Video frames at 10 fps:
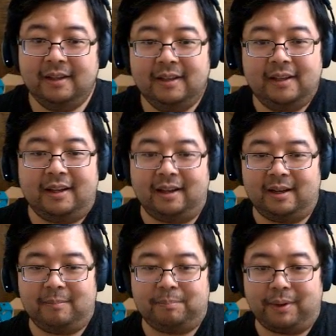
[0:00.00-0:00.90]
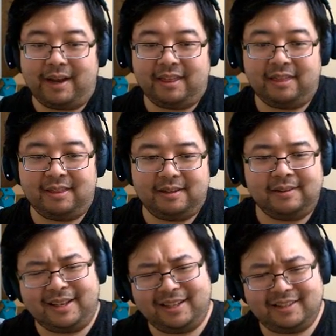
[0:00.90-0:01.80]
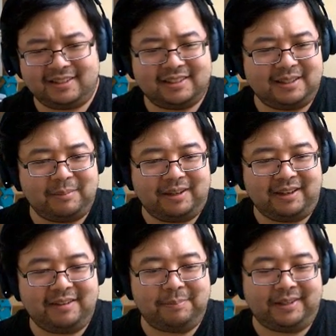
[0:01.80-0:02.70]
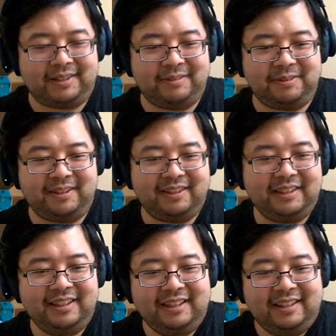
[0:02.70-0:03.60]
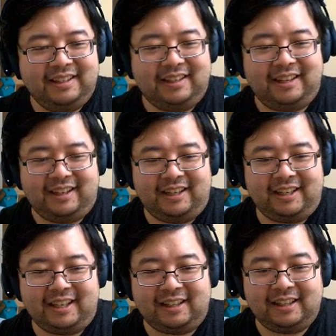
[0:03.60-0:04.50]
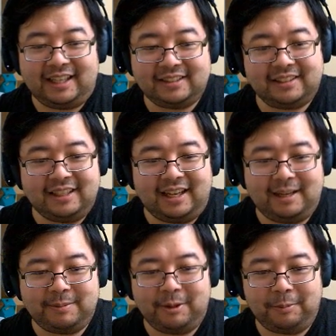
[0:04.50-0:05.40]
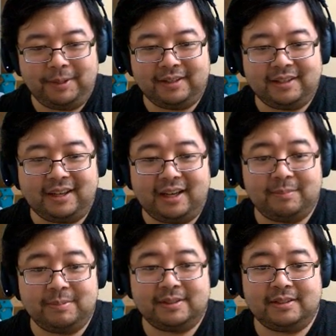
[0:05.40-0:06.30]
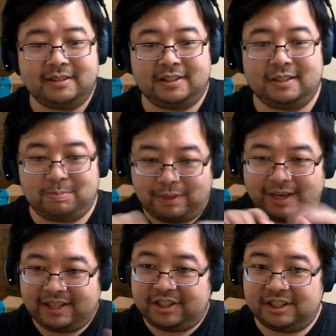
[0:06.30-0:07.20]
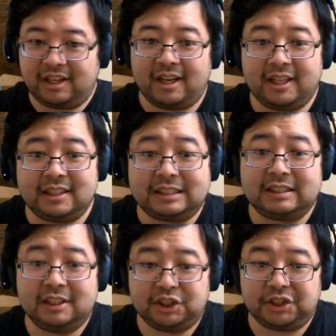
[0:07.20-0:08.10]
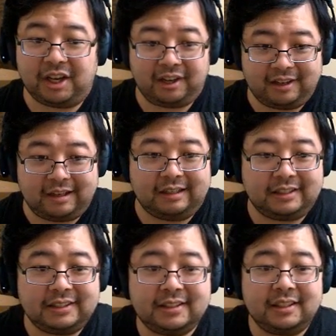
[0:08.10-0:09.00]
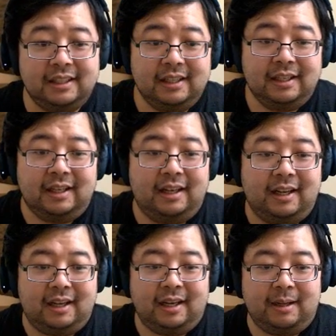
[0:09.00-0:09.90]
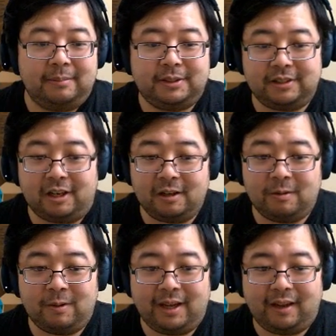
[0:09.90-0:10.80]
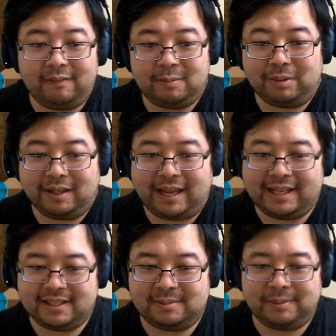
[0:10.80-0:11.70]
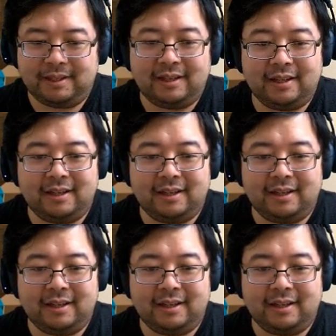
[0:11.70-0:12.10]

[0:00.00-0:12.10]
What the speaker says: breath. I guess they're similar enough, but different. You got laser types, homing types, spread shots, shotguns, shockwaves, plasma,